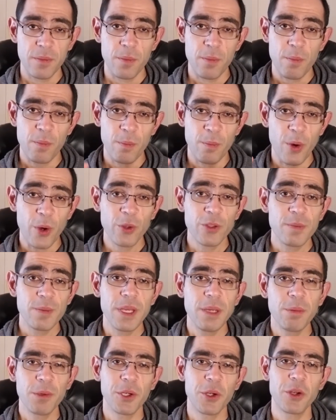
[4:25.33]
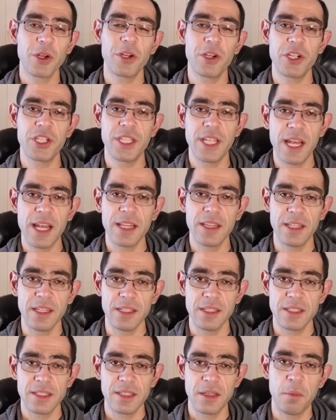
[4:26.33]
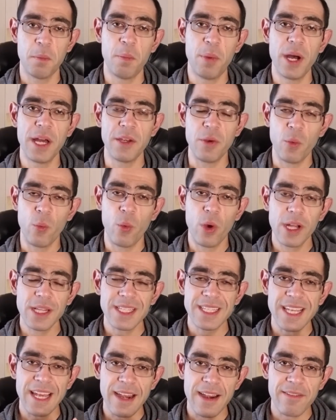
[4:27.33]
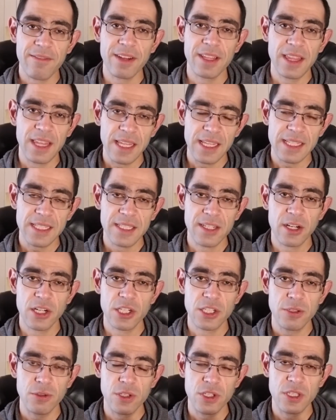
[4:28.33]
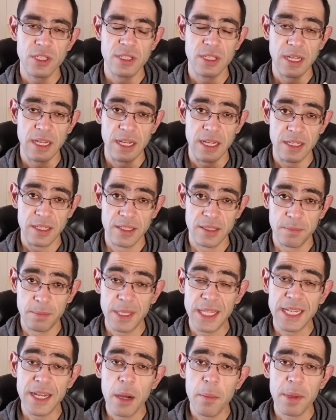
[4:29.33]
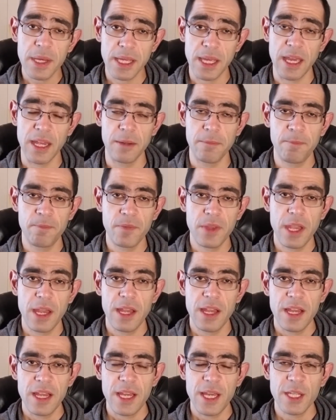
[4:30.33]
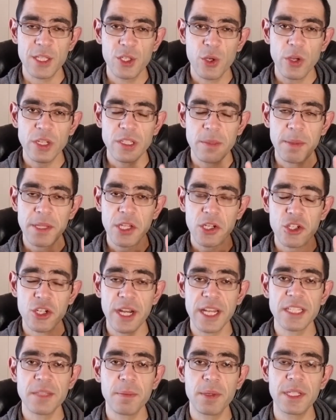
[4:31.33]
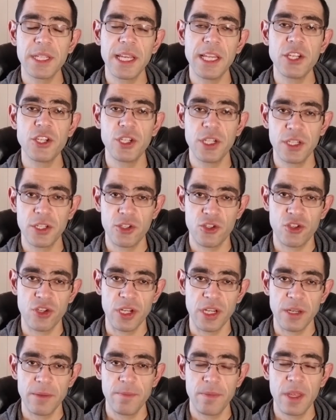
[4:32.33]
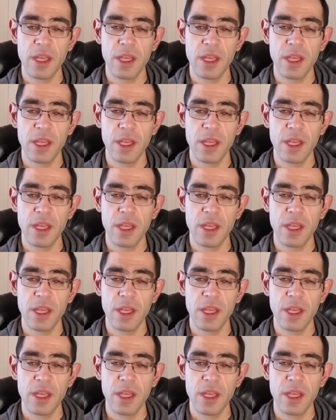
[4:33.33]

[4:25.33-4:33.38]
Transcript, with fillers: Most people don't understand this, but once everything starts to uh, speed up again, it's going to be the transportation industry,